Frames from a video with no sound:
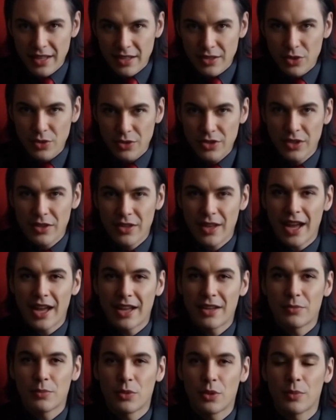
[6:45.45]
due to
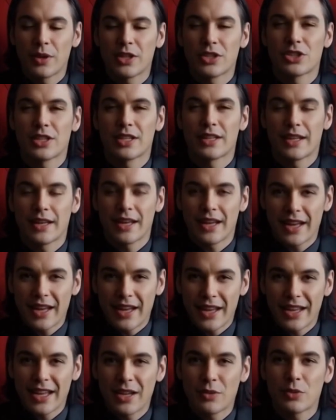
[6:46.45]
lack of permission,
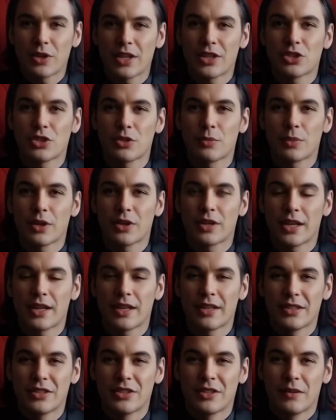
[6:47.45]
it reached
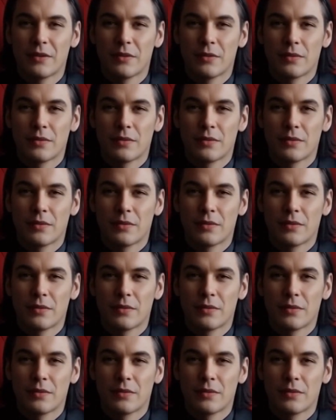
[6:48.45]
millions.